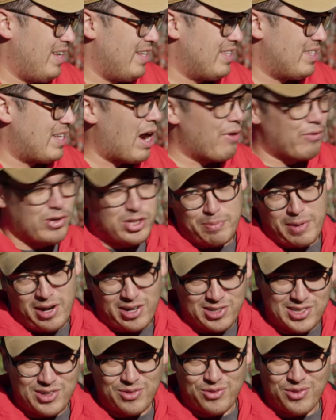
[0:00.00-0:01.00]
It's not
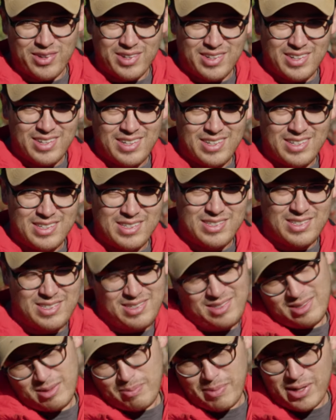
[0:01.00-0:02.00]
responsive.
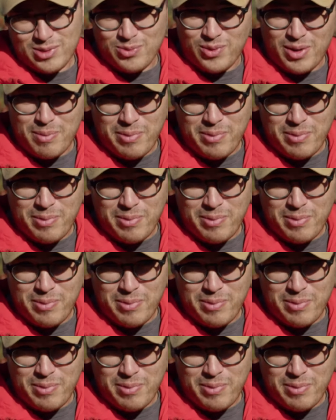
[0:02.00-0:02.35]
It's the best way of